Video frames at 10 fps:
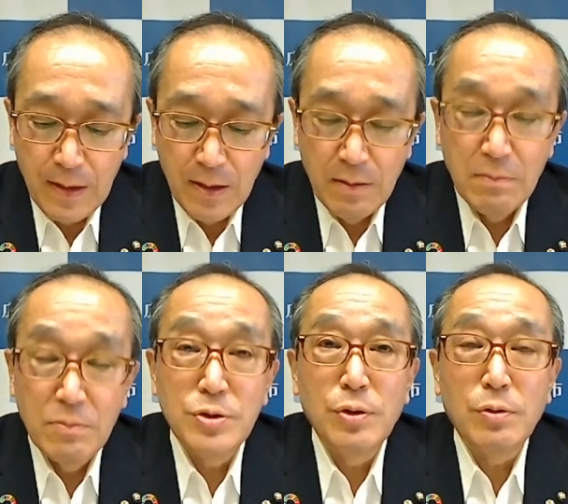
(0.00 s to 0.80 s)

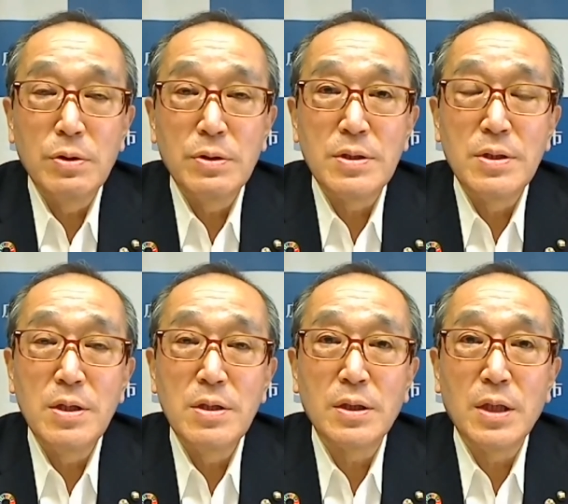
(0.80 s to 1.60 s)
initiatives on the part of
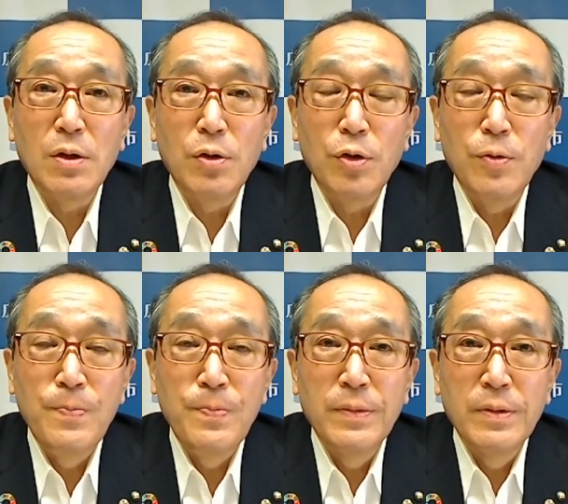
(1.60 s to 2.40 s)
the
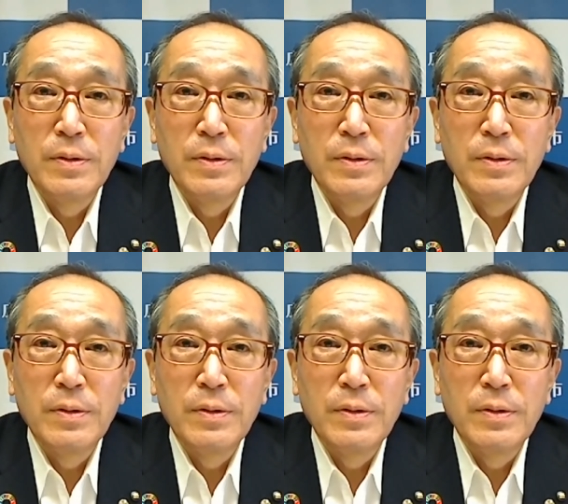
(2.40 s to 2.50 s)
mayor,